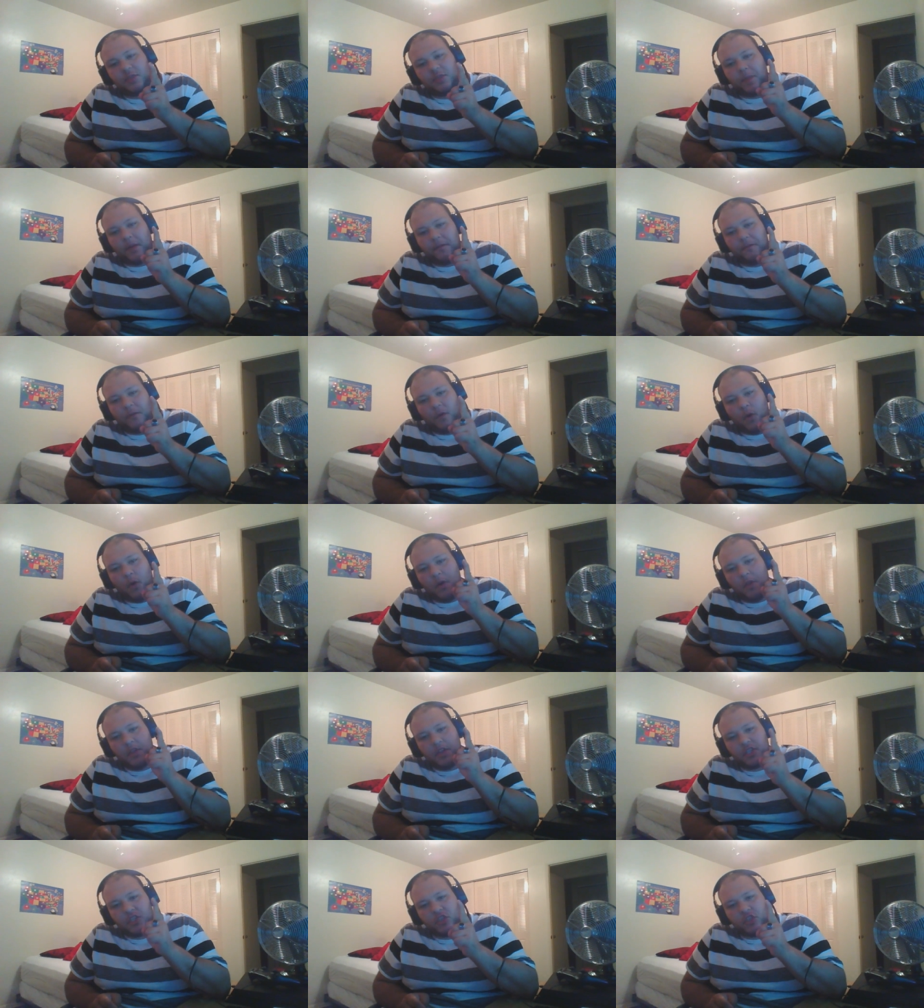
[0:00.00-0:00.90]
Before
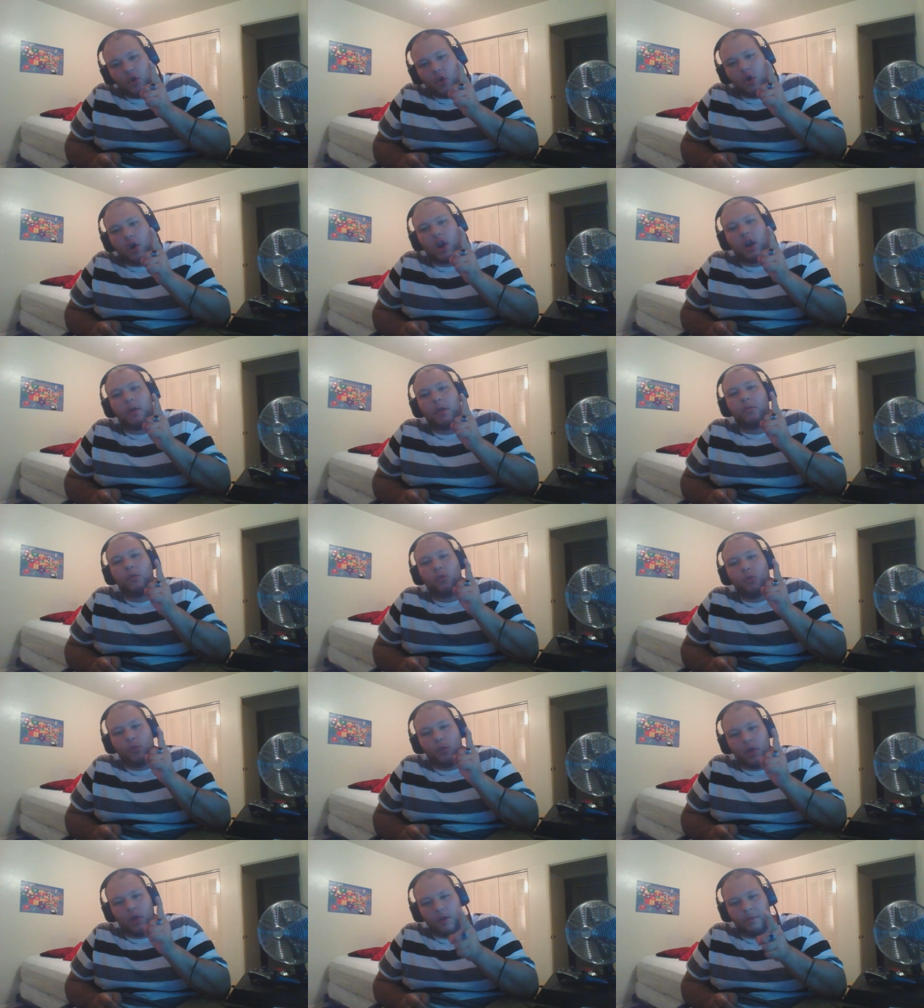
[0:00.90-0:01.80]
the Storm
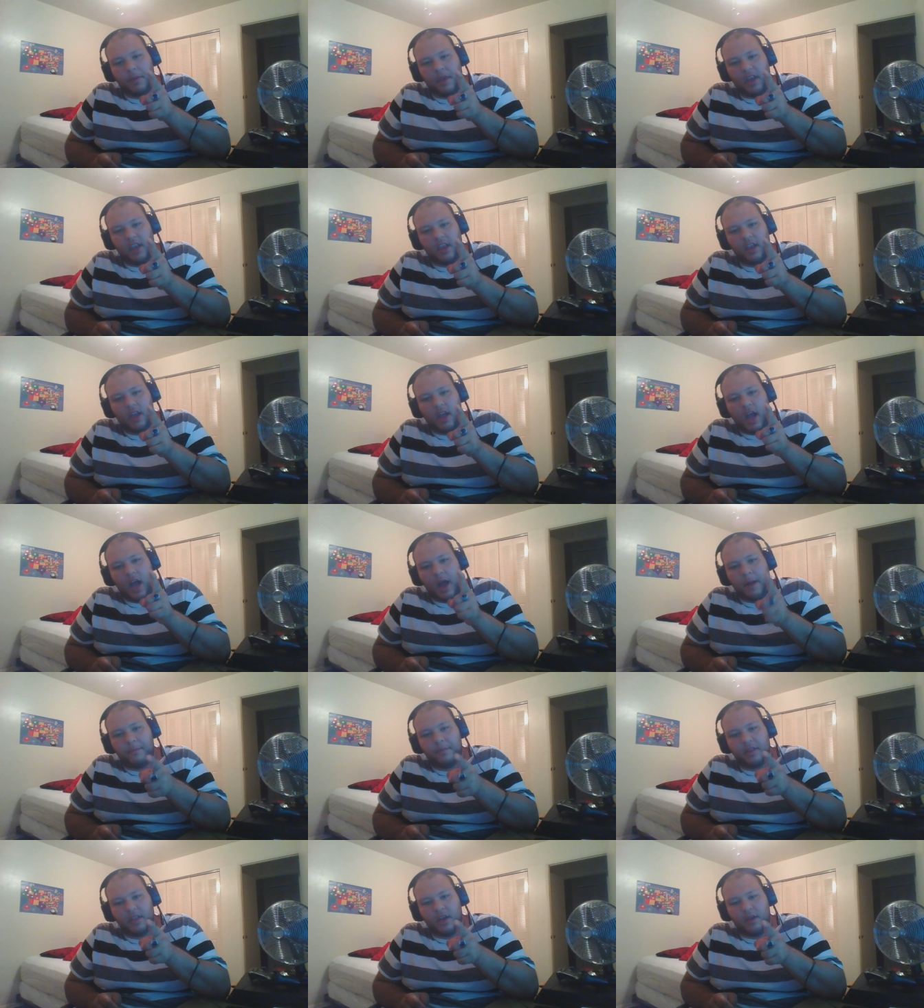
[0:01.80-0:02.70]
will be
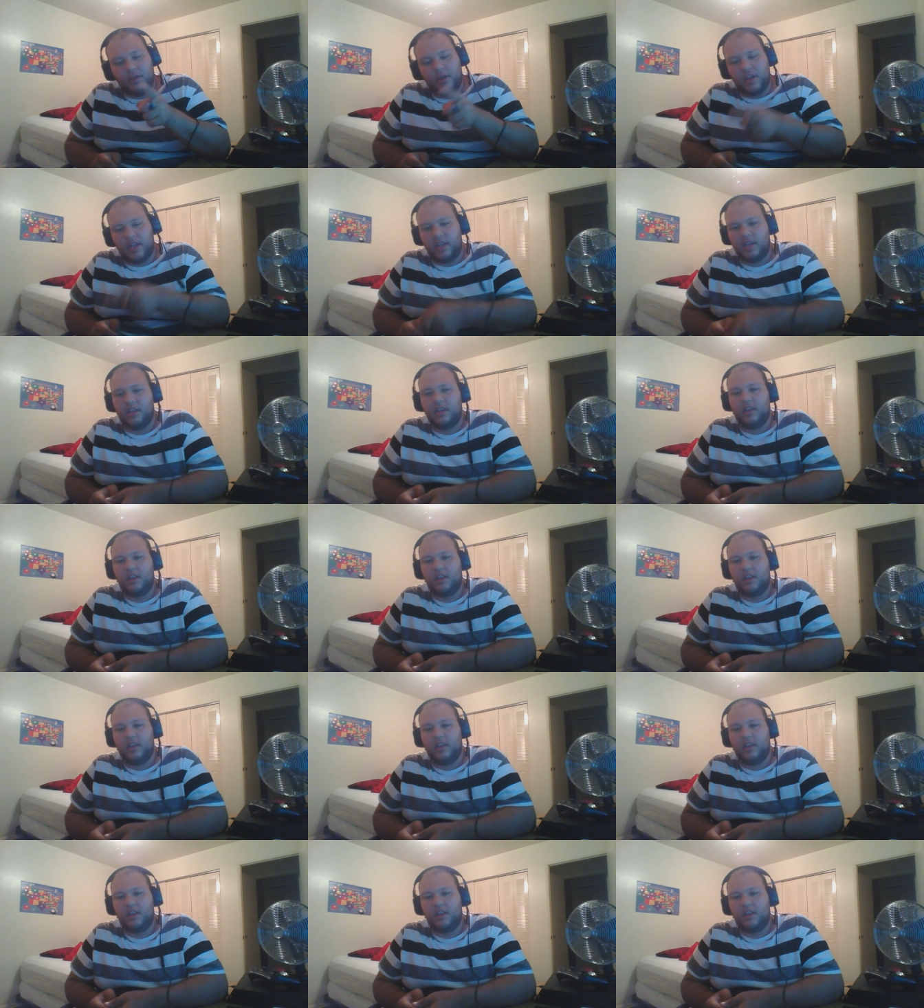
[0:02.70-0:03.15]
uploaded